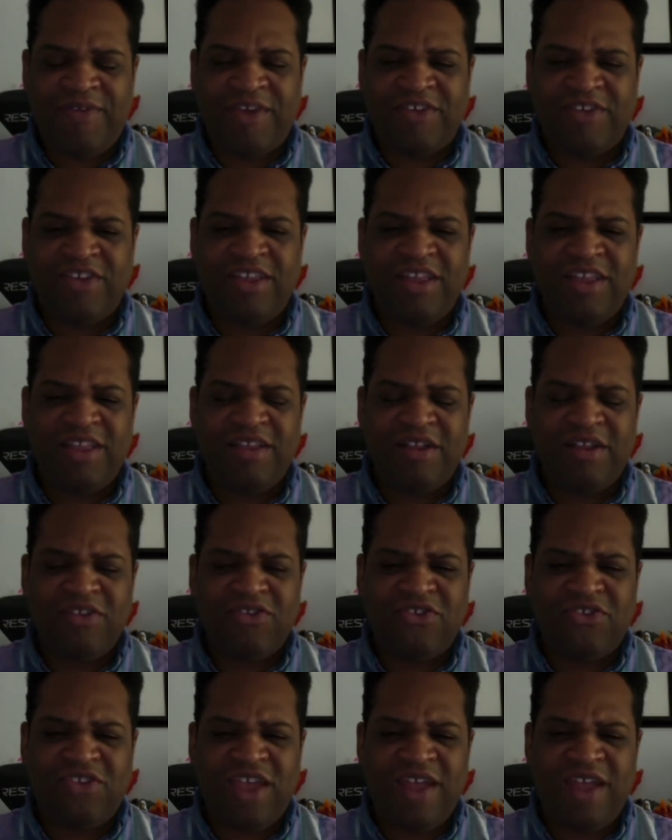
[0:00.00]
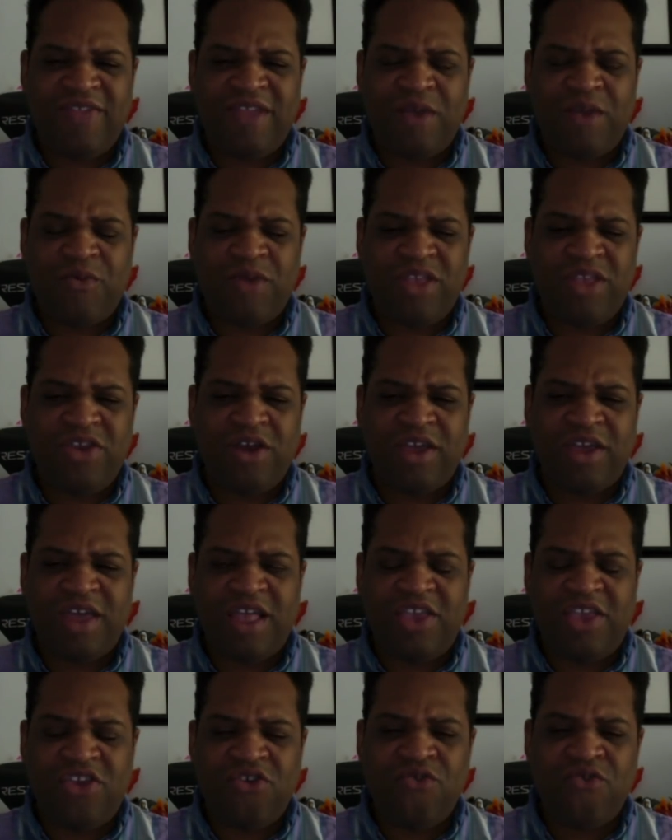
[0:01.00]
Because he didn't understand that when,
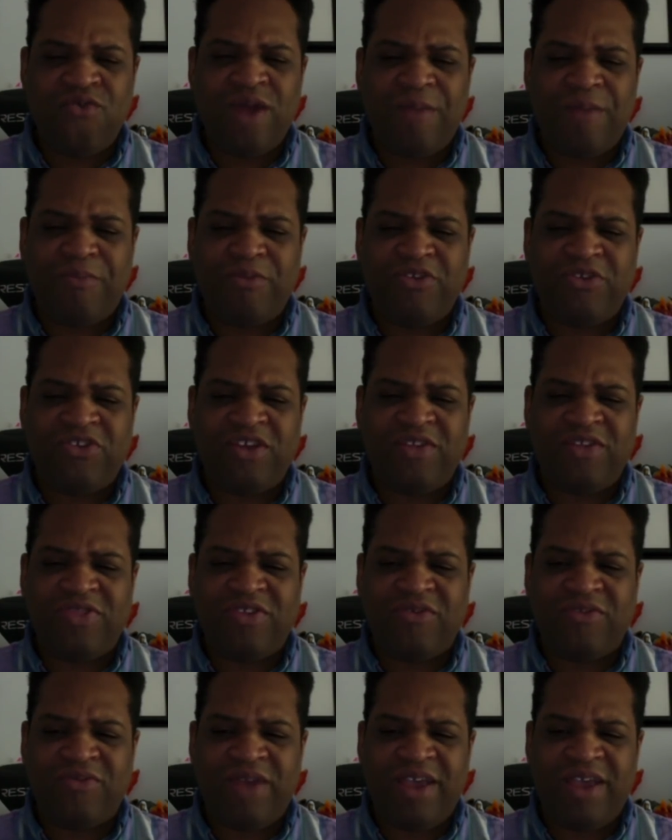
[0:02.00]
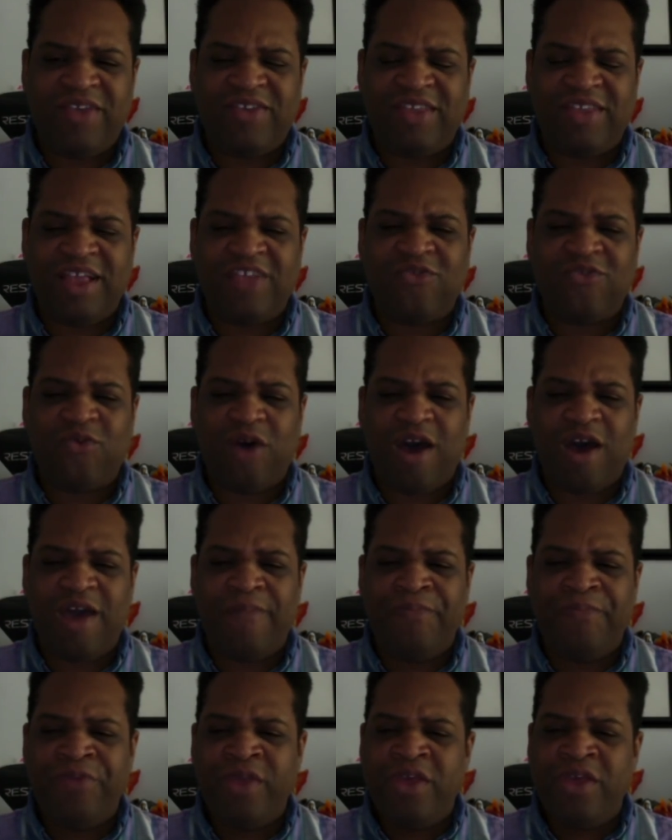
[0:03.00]
again, you represent the race, and that's why
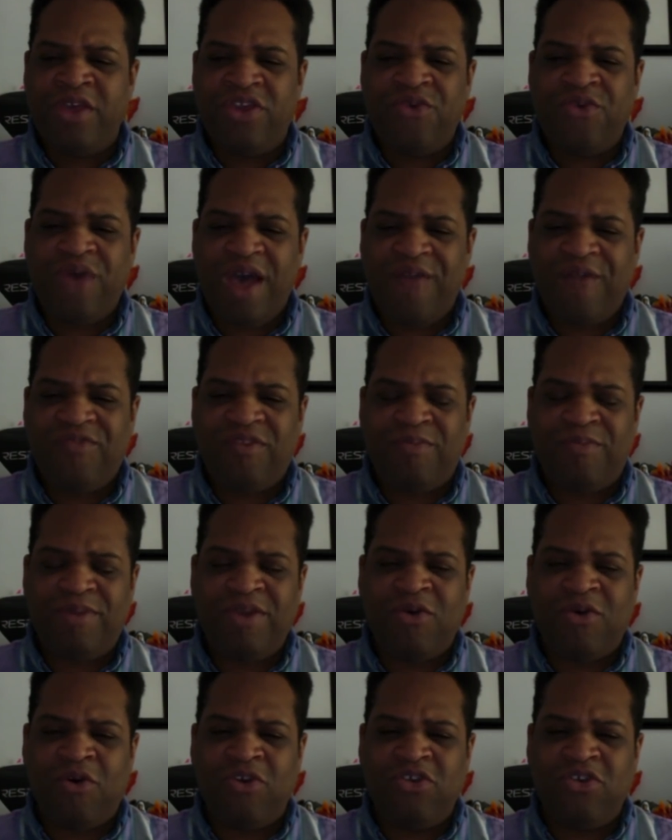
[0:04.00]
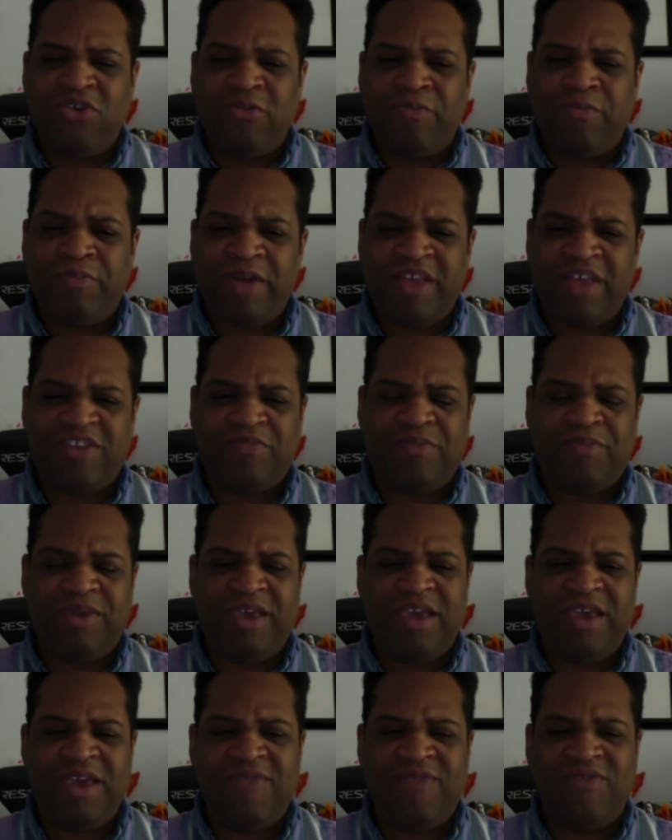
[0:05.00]
you have to be on your best
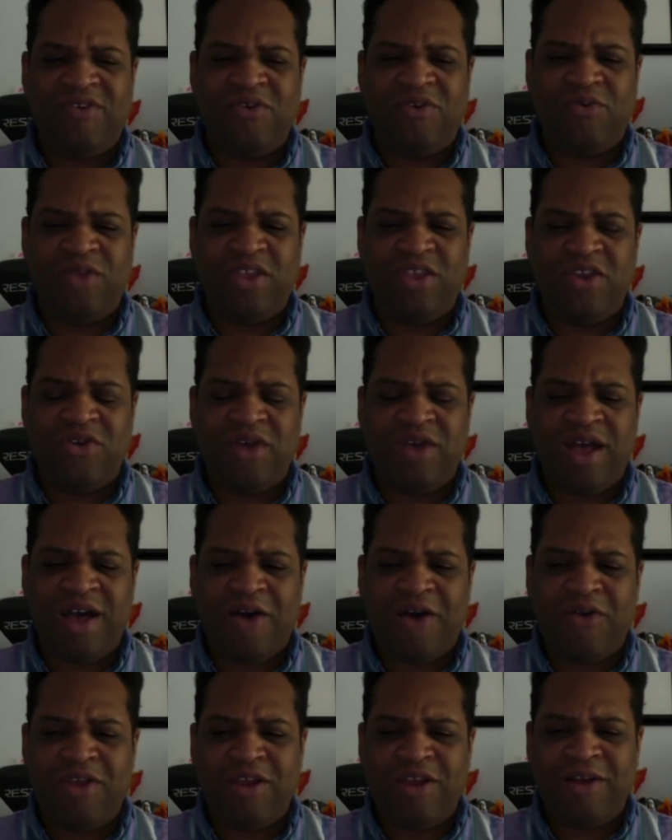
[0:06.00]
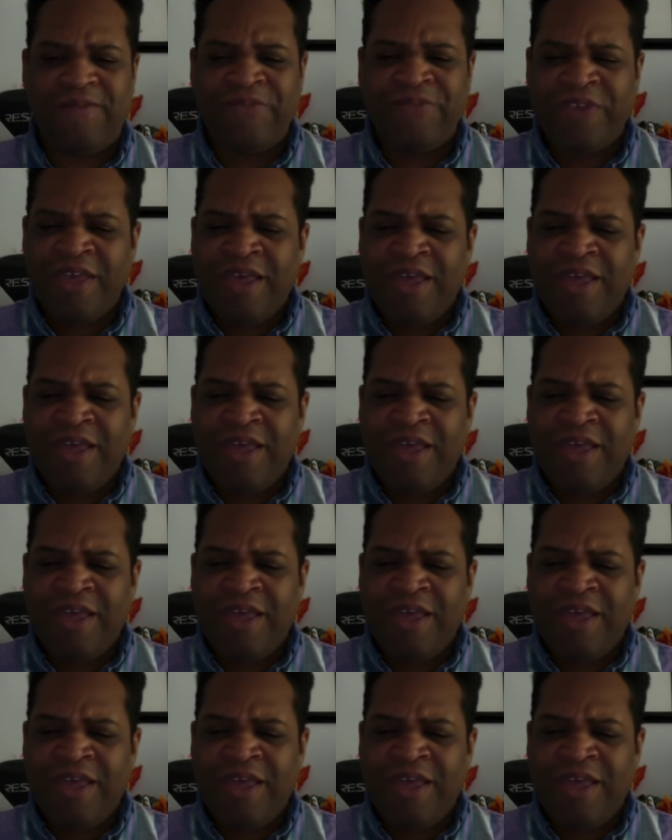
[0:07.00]
behavior when you're out here,